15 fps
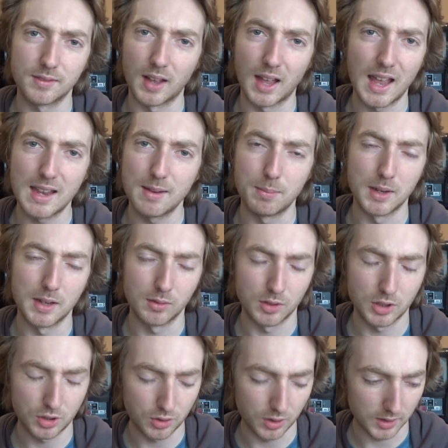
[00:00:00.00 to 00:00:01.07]
I hate being
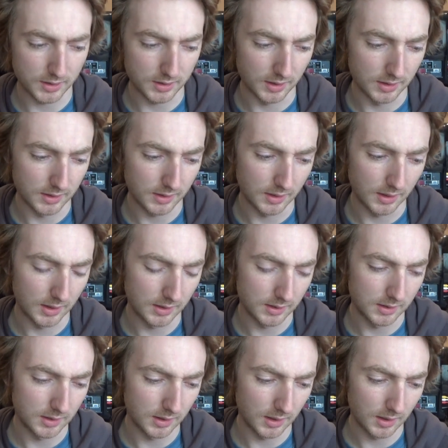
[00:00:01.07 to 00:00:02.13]
restricted
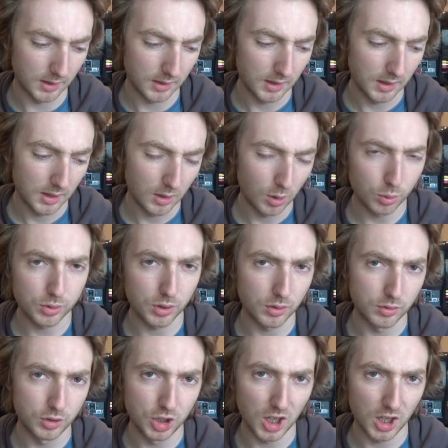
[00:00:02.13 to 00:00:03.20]
and uh,
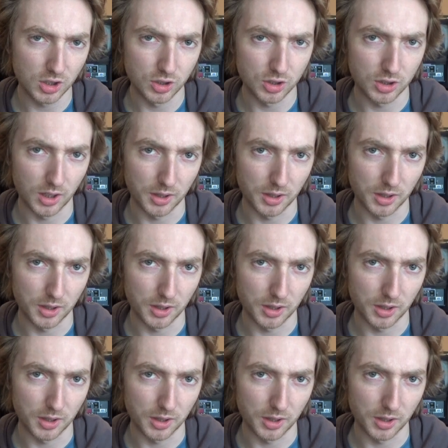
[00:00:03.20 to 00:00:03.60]
also judged.